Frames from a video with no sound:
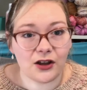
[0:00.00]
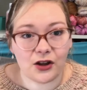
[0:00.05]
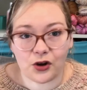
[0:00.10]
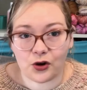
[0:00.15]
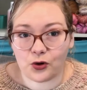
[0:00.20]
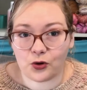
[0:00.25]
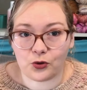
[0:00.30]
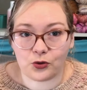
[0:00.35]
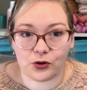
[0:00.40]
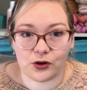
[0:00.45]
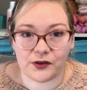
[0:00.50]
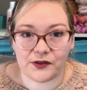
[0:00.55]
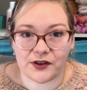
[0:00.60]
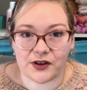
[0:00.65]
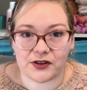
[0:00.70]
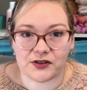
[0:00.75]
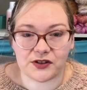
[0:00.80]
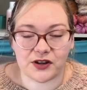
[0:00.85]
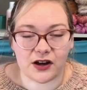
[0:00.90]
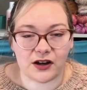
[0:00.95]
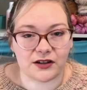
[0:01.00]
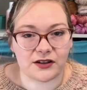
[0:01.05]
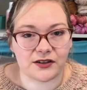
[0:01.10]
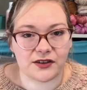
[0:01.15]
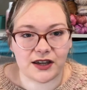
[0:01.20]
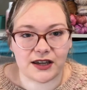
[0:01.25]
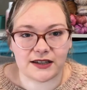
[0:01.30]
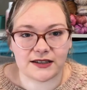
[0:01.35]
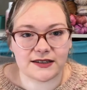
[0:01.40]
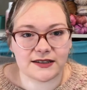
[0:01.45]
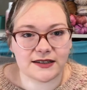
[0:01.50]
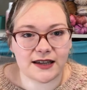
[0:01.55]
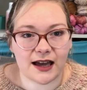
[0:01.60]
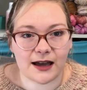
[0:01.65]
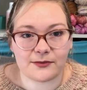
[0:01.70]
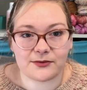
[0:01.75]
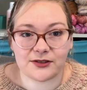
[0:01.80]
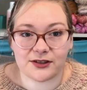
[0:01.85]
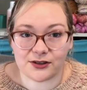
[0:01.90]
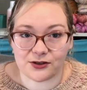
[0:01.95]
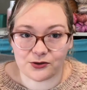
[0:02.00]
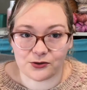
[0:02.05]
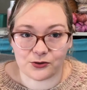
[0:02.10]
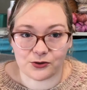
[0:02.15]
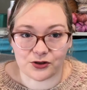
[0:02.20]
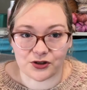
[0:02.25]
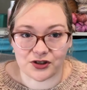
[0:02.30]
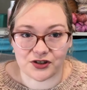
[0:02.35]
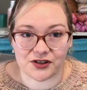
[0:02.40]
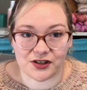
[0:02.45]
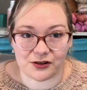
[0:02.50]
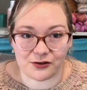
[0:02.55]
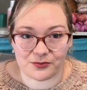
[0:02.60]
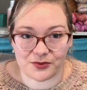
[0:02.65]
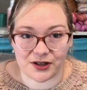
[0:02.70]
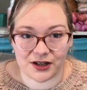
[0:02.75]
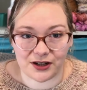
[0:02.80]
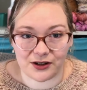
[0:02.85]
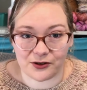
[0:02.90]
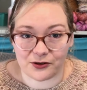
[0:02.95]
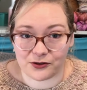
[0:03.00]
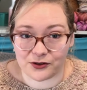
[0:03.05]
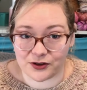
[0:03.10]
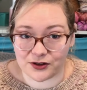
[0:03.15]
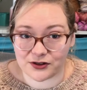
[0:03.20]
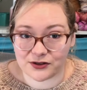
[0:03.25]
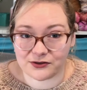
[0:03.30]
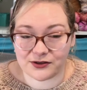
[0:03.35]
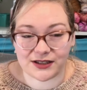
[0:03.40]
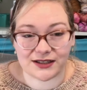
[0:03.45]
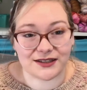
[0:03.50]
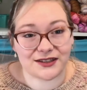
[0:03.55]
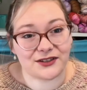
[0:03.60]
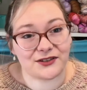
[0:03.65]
all of those kind of things. It's absolutely gorgeous. I'll put it on the screen so you